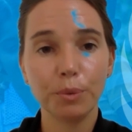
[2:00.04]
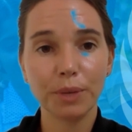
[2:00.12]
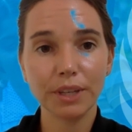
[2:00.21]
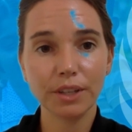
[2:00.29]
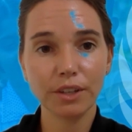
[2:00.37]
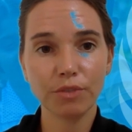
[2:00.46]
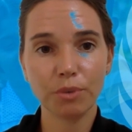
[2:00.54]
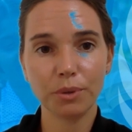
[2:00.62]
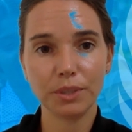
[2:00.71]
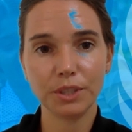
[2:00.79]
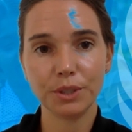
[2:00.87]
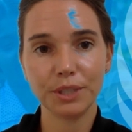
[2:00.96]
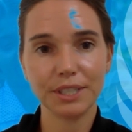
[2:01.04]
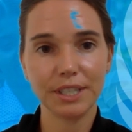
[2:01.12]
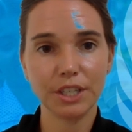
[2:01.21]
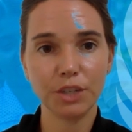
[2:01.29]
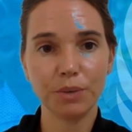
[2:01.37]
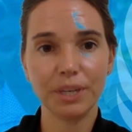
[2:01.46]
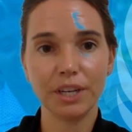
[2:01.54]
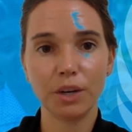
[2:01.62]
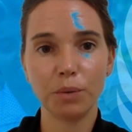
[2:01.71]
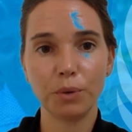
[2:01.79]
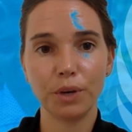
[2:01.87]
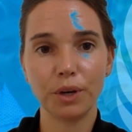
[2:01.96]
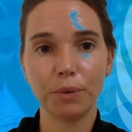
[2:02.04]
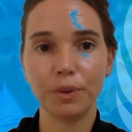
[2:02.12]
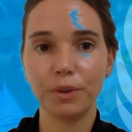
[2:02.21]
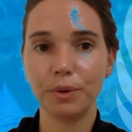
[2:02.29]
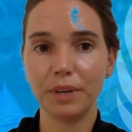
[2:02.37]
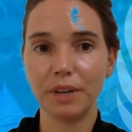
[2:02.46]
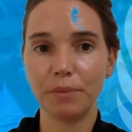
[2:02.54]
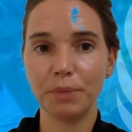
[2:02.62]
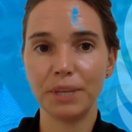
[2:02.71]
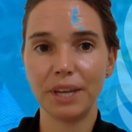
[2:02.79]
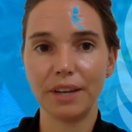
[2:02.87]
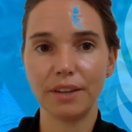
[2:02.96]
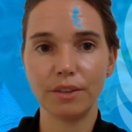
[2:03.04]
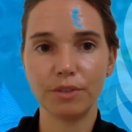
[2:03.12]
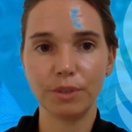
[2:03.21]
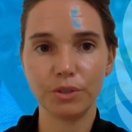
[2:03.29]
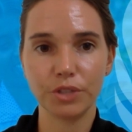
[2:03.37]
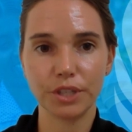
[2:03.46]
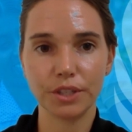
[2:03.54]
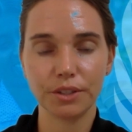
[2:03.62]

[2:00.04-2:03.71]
really look forward to continuing our work with UNFPA in the future.